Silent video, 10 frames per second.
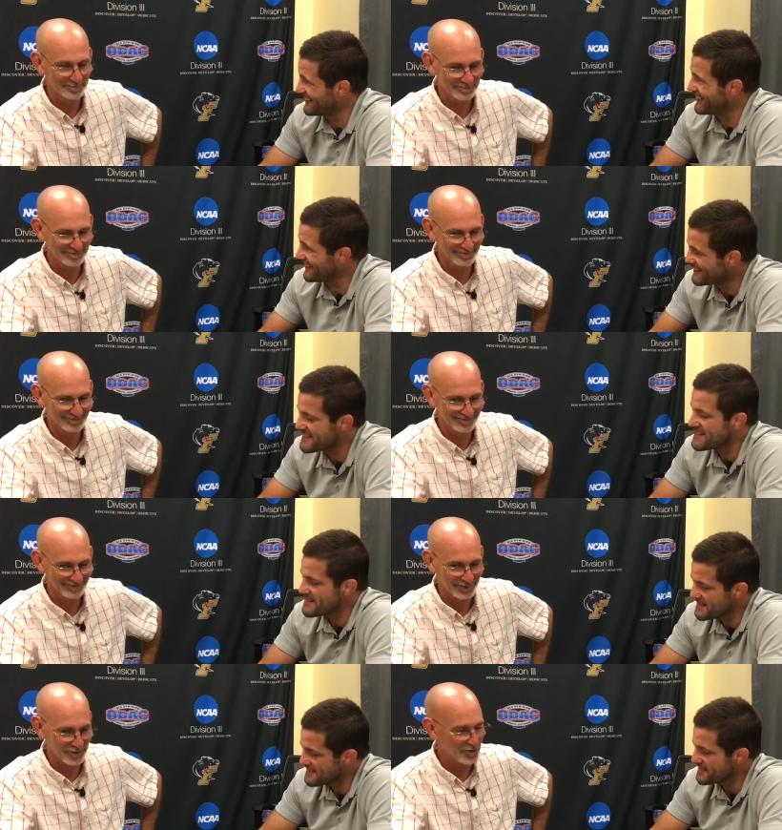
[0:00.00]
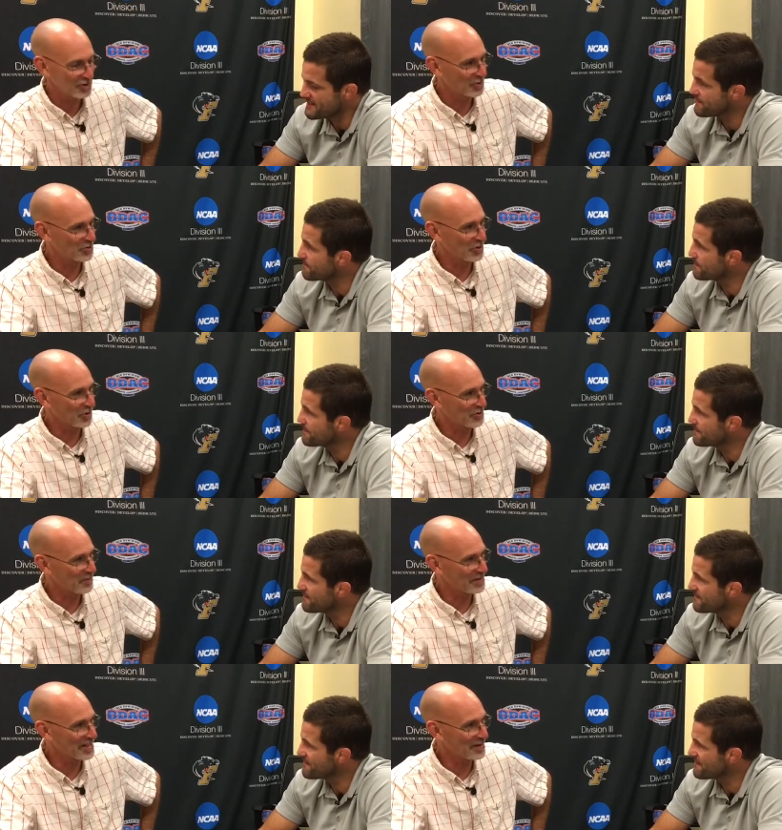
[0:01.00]
Speaker 1: yeah.
Speaker 2: Because no starters
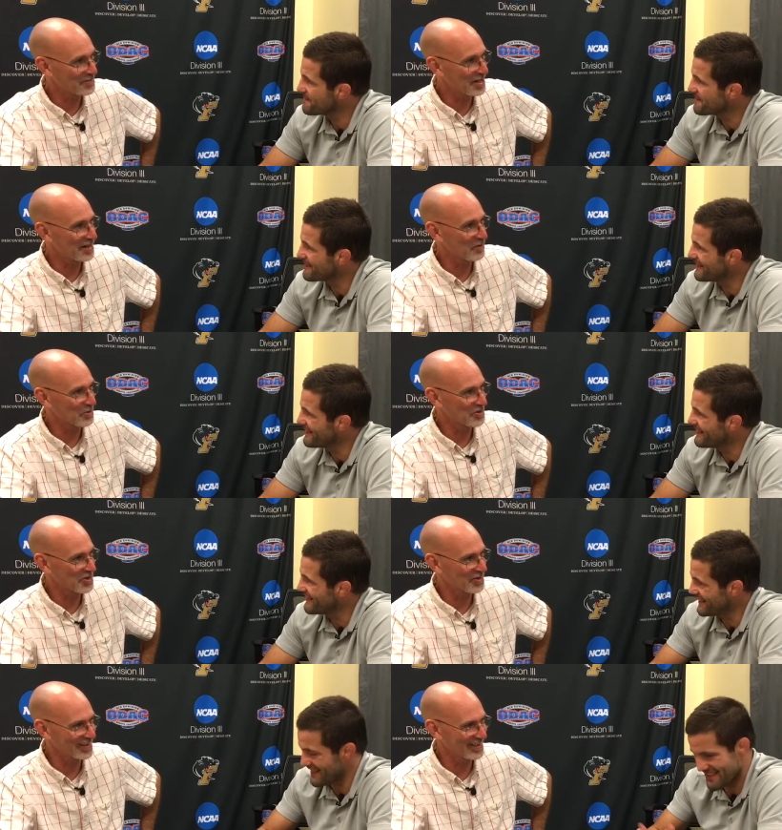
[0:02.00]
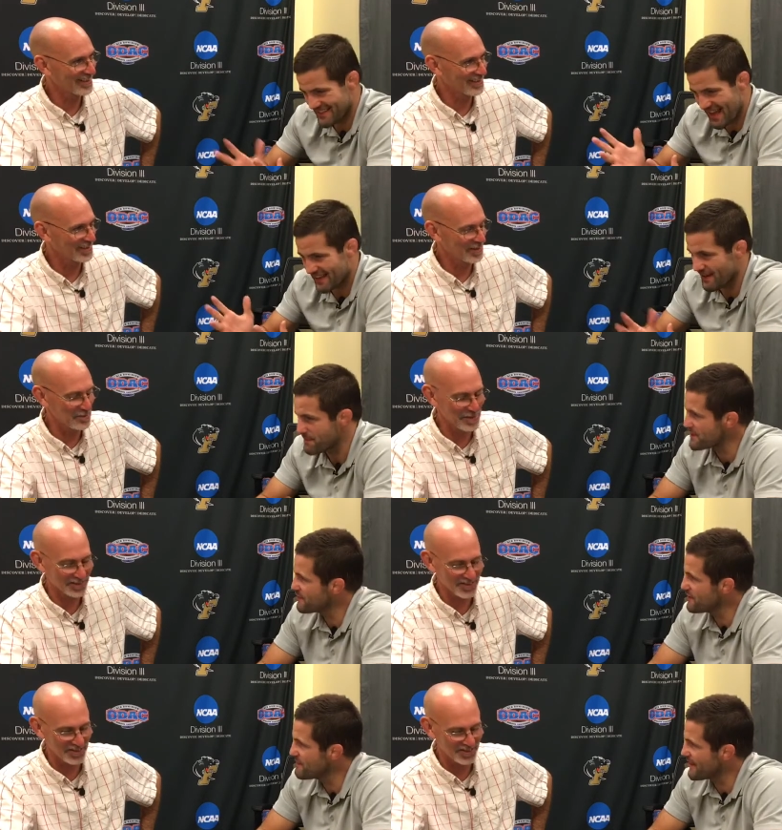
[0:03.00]
have been named yet, everyone's still in the exactly. In, Everybody's the mix,
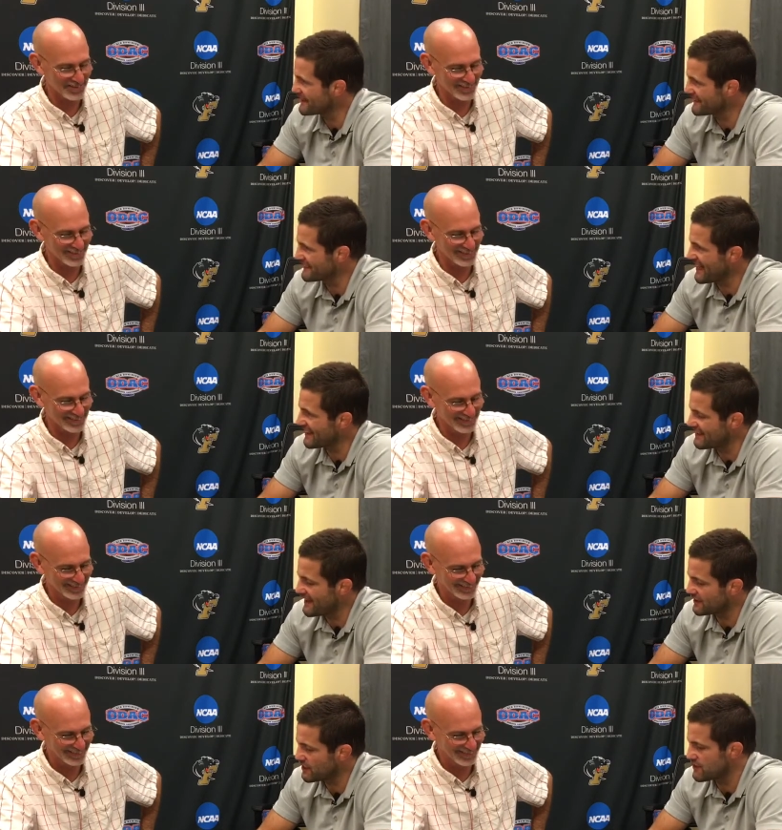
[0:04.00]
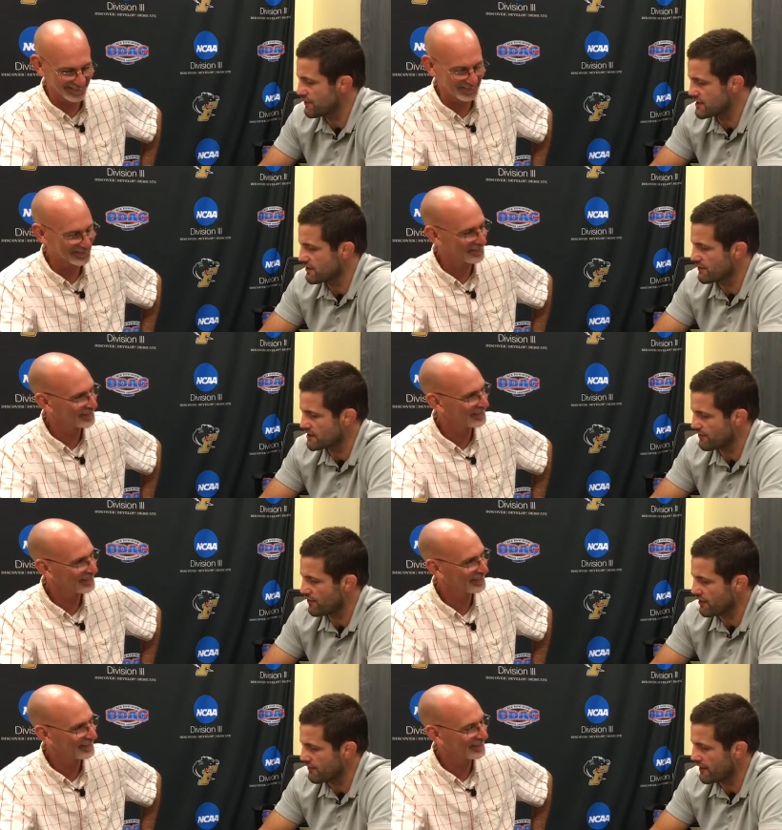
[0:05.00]
still in so. the mix, exactly.
Speaker 1: Yeah. yeah. So it's a it's a it's a
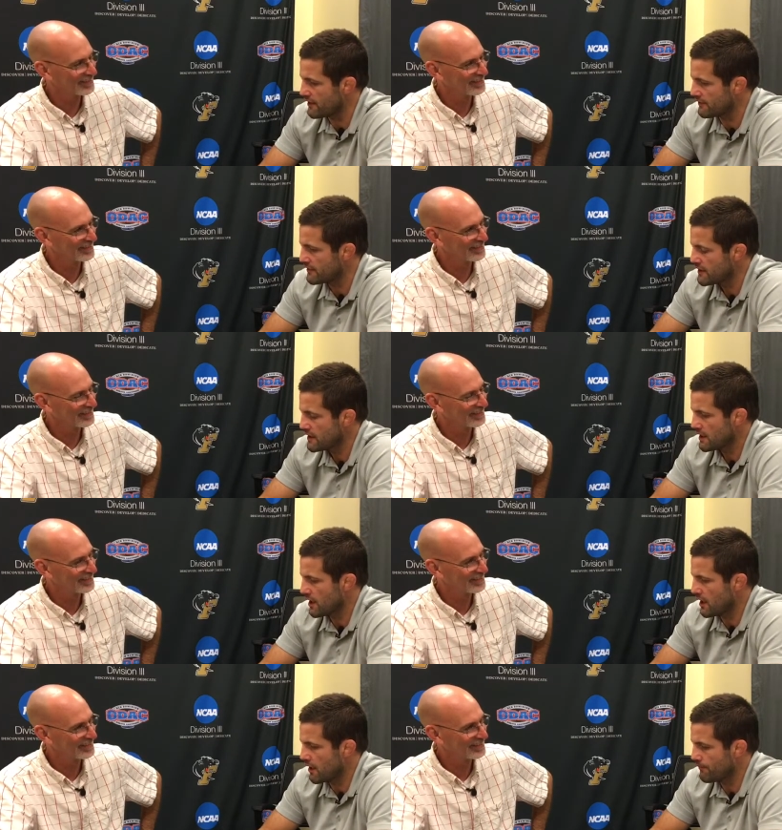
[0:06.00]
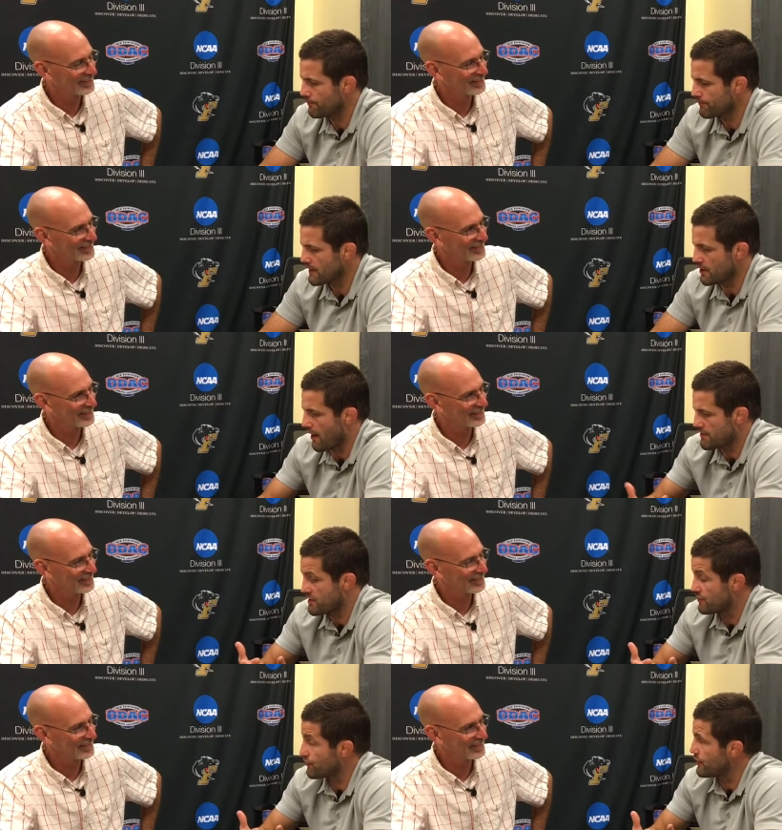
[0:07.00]
fun event, and um, you know
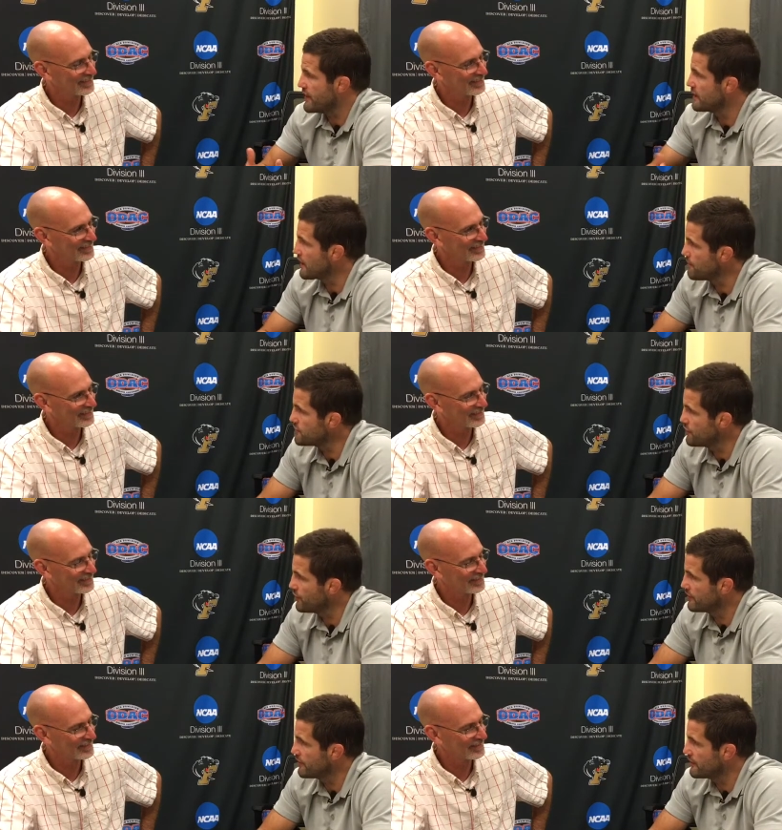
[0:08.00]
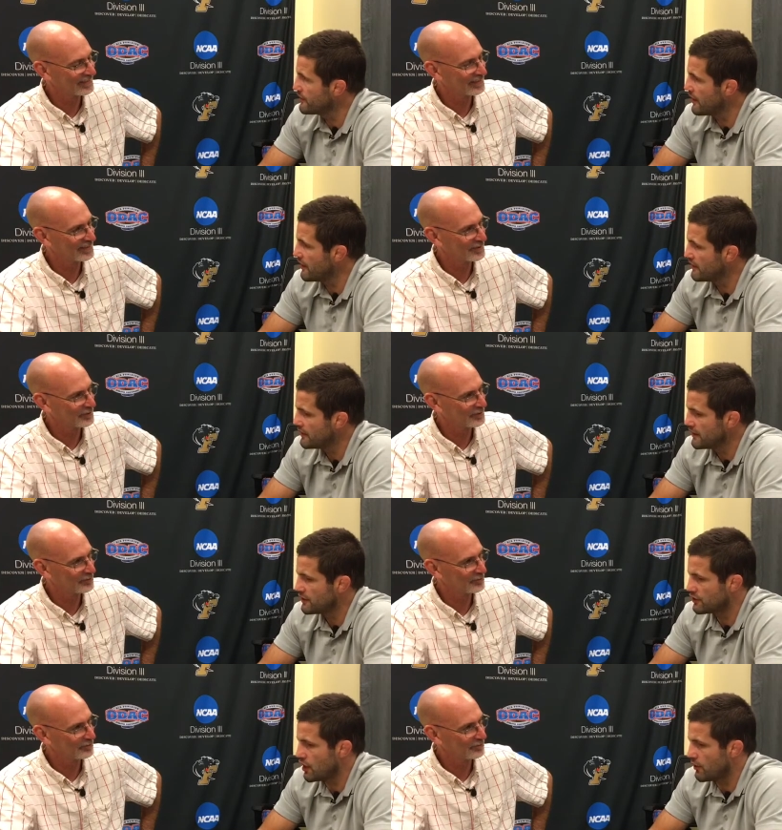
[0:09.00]
obviously it's free to come to, and, and uh,
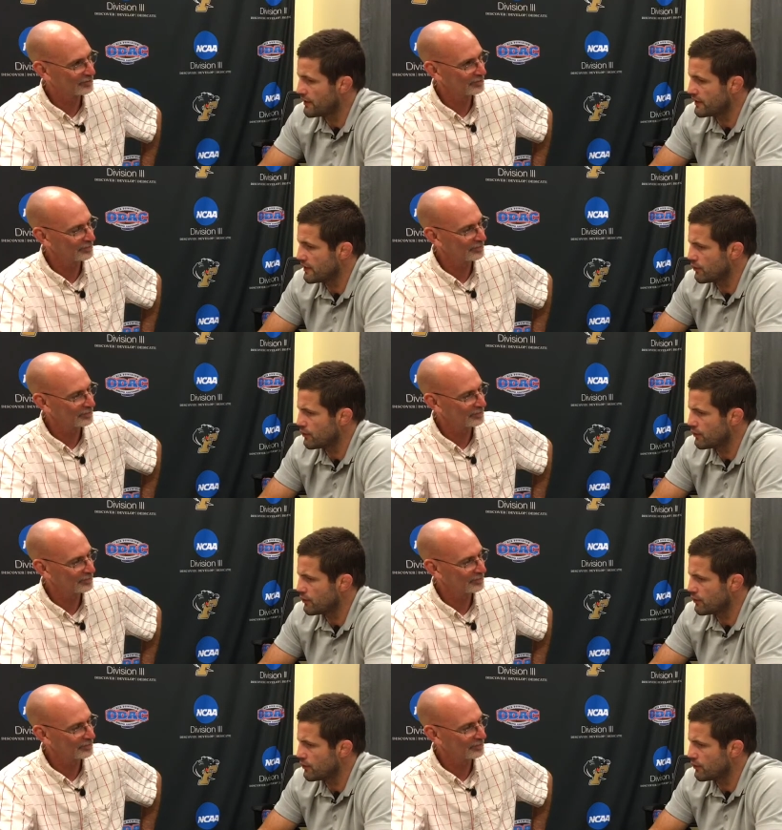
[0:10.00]
so and, and